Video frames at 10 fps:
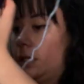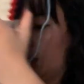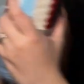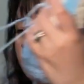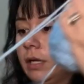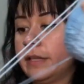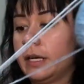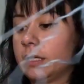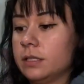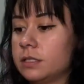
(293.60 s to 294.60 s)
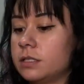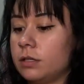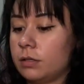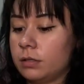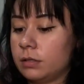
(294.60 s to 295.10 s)
am not that
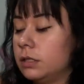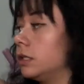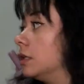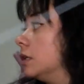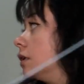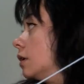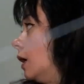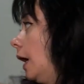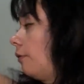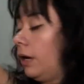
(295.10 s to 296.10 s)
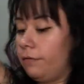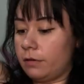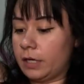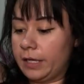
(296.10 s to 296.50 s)
concerned. However,